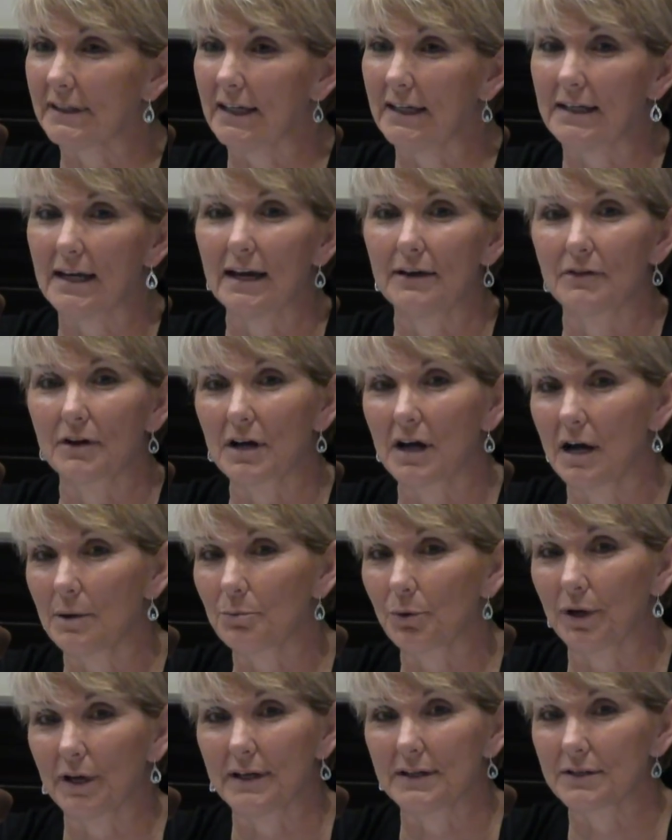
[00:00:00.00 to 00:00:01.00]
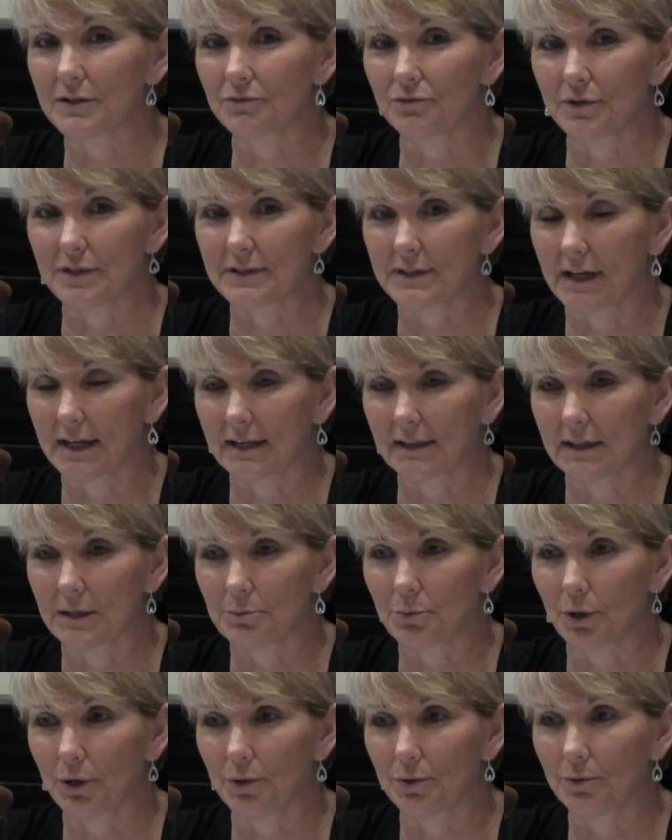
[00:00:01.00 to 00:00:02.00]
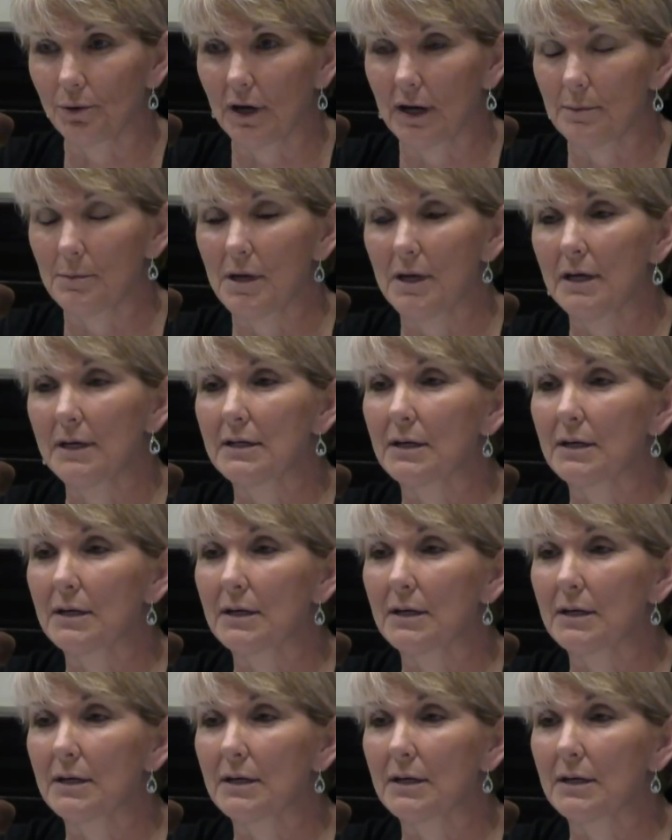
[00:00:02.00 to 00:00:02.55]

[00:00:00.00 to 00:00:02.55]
need to have a comprehensive recycling program.